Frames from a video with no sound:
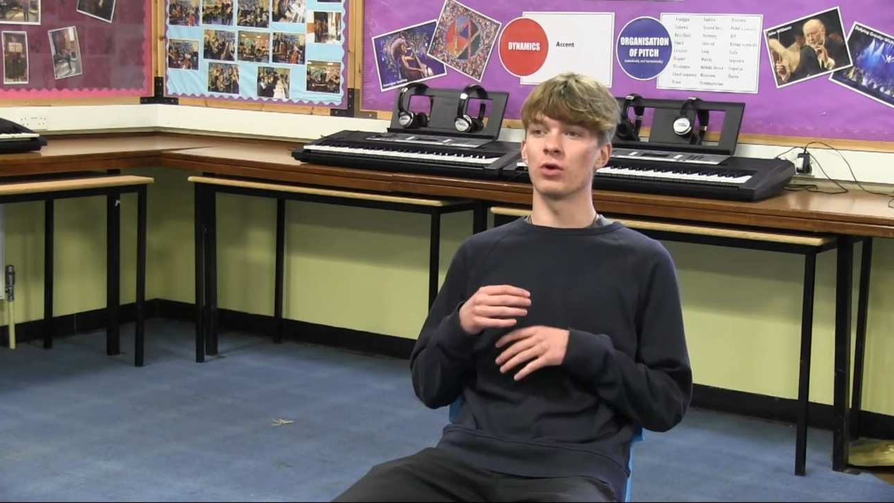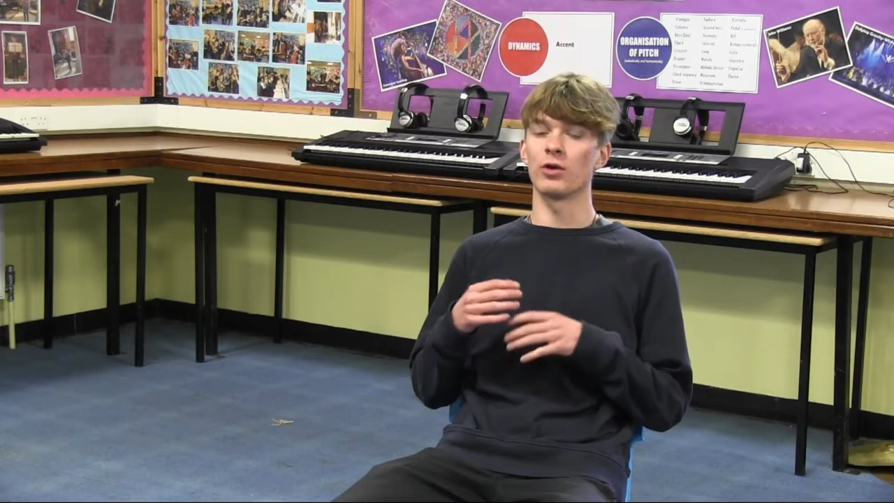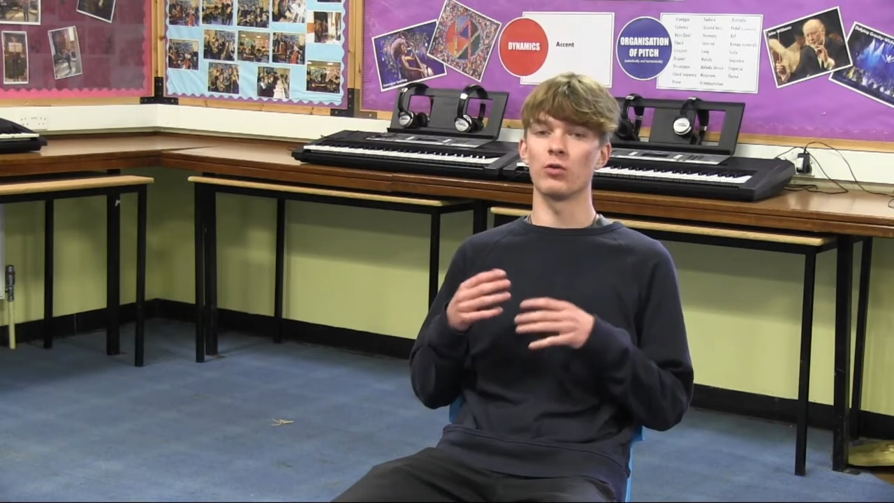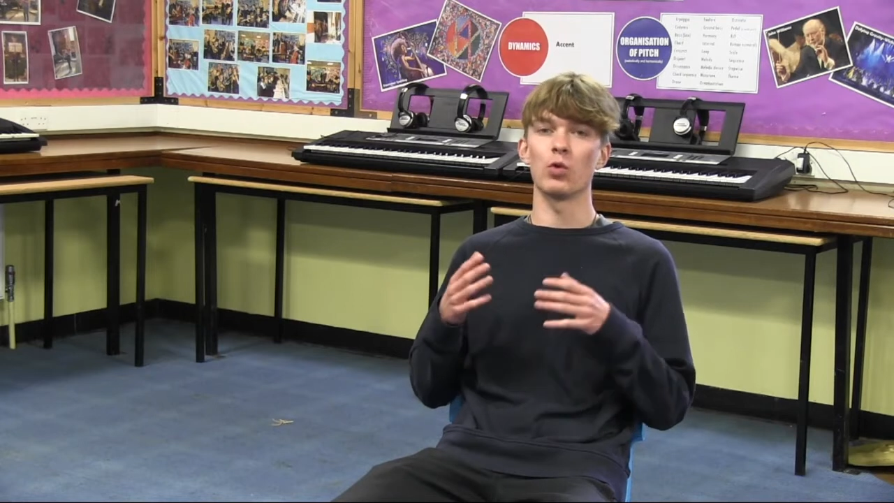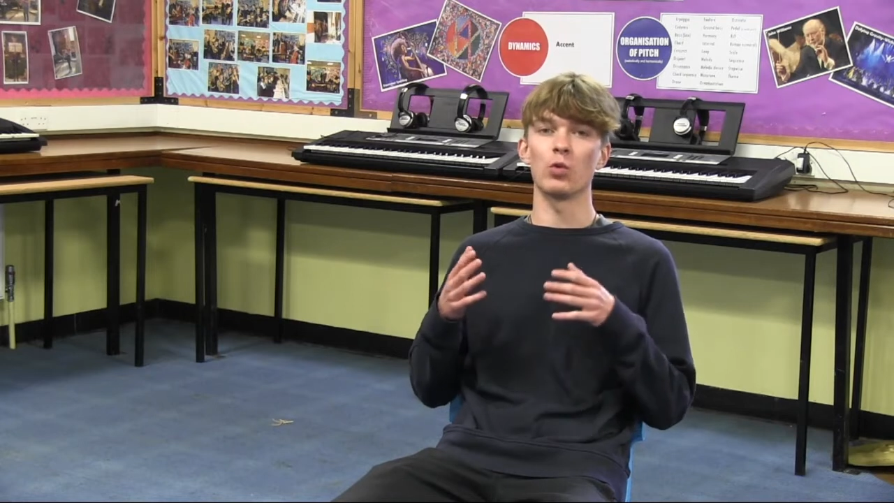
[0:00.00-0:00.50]

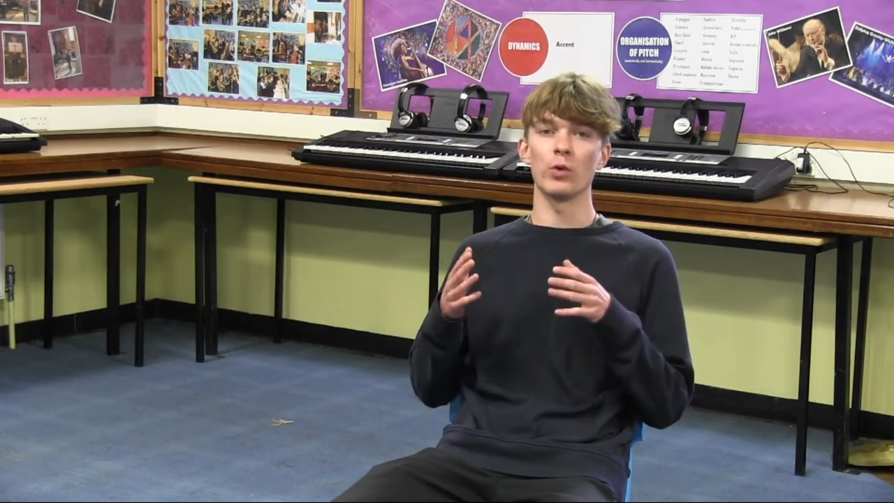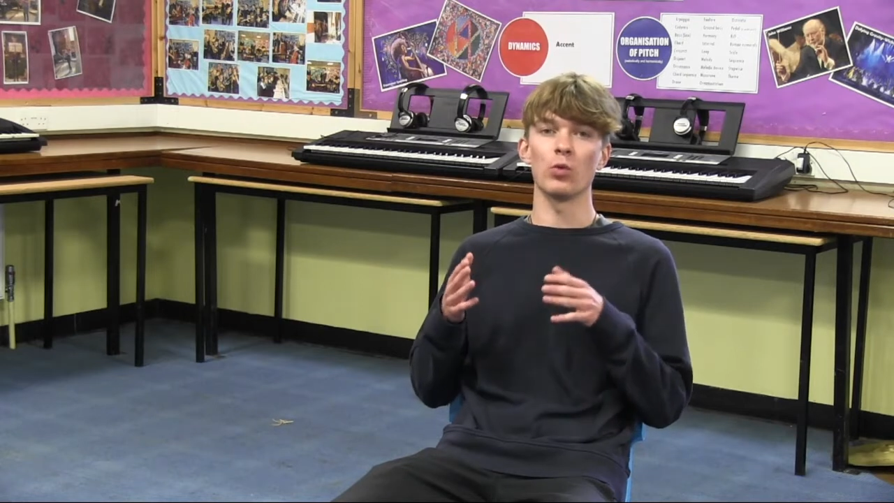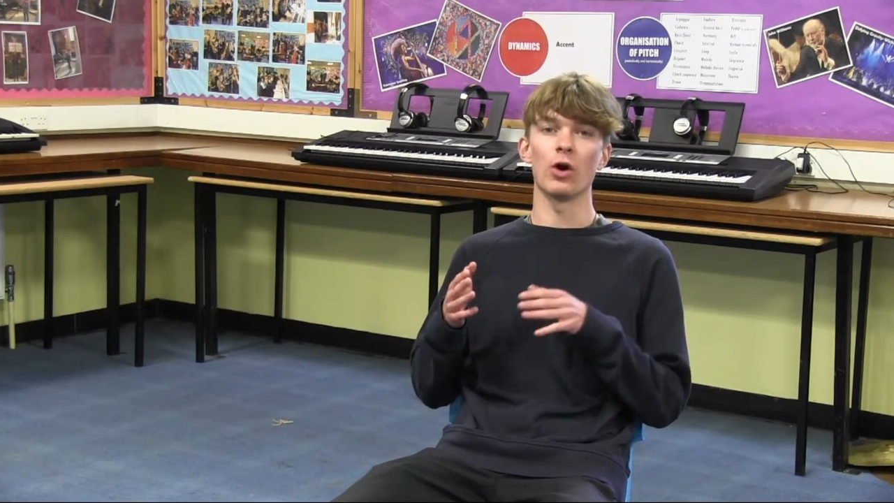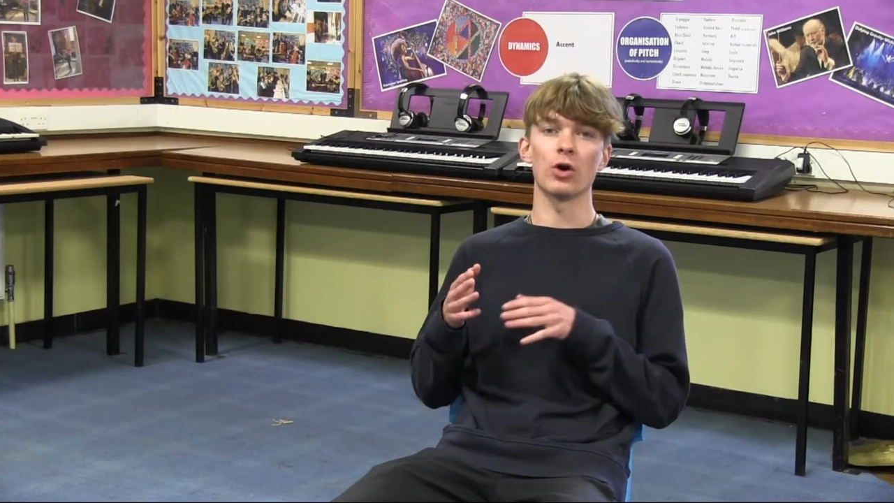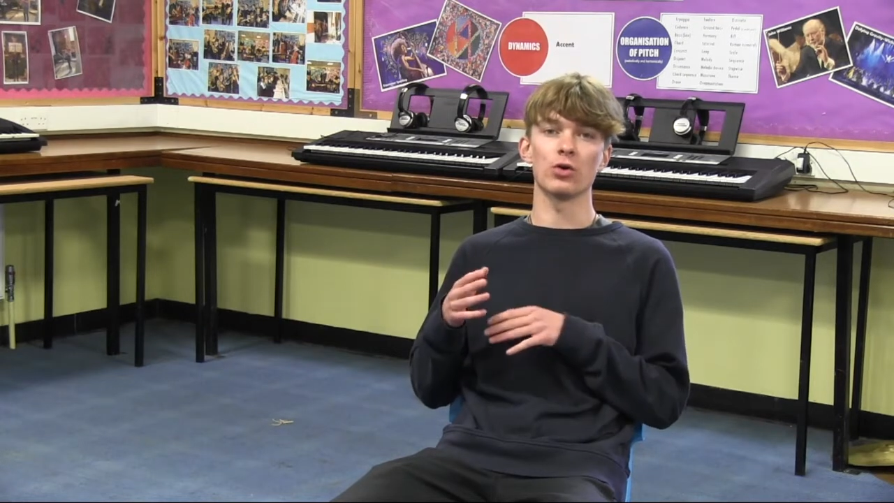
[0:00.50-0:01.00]
kind of what we
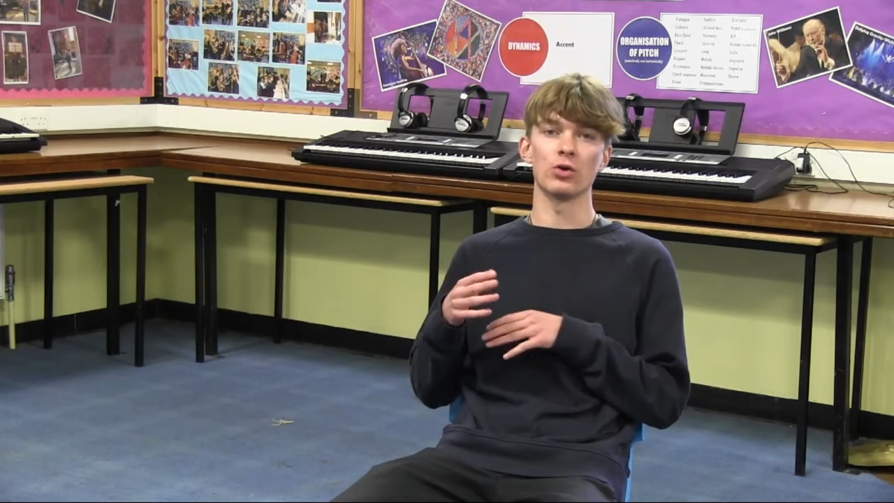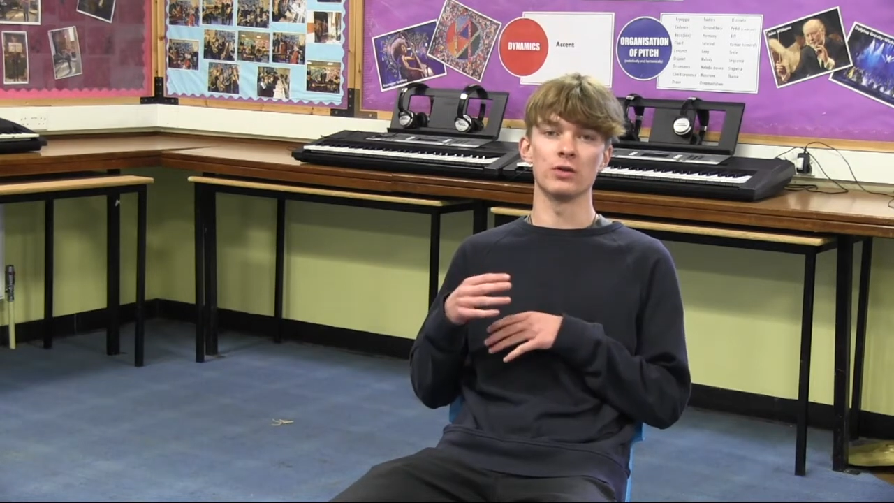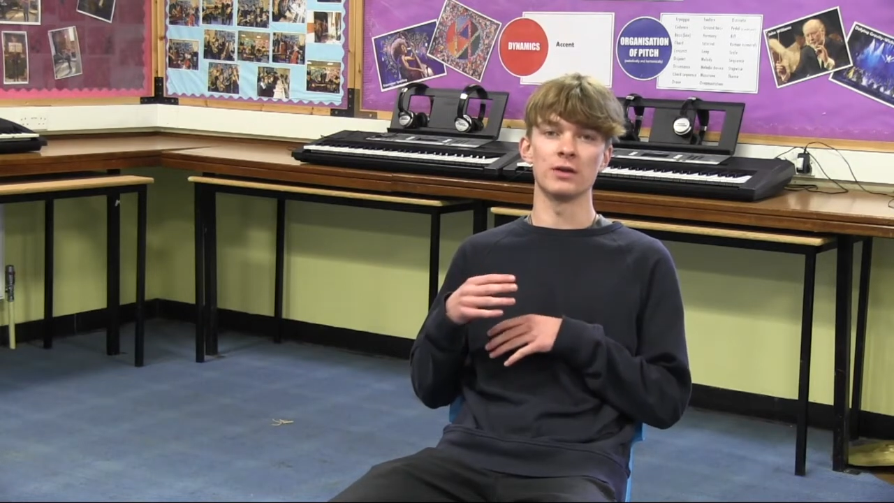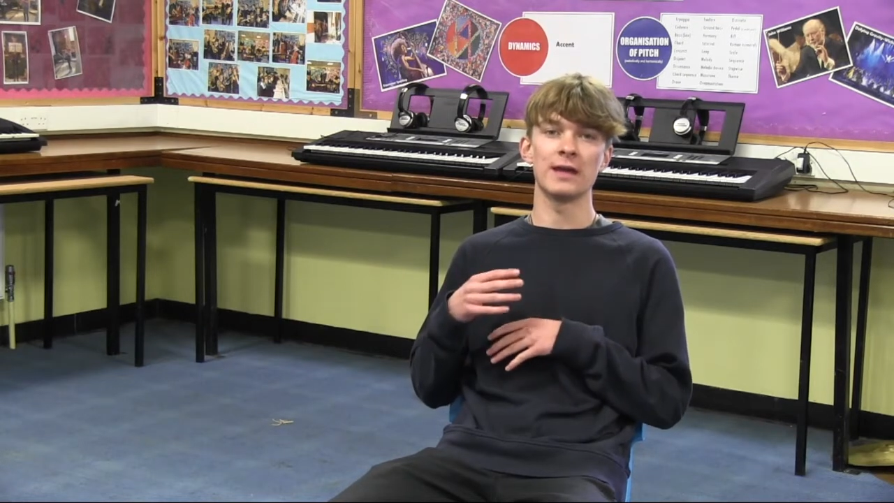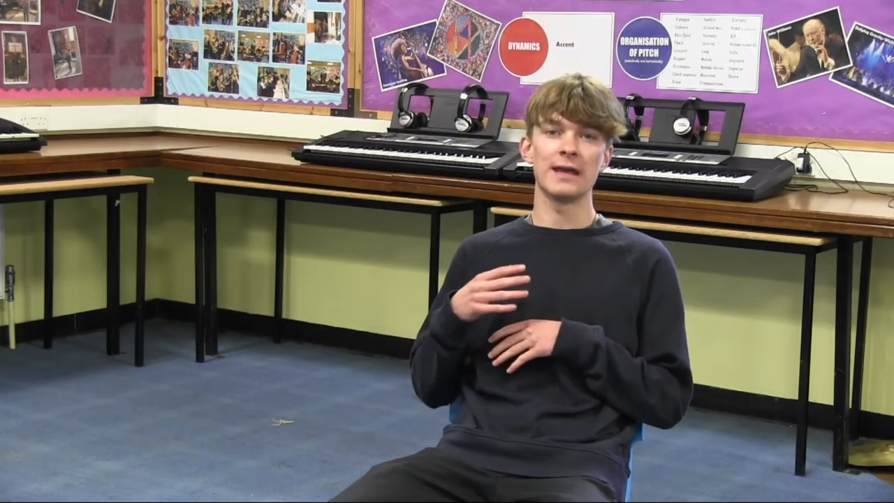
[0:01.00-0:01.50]
work on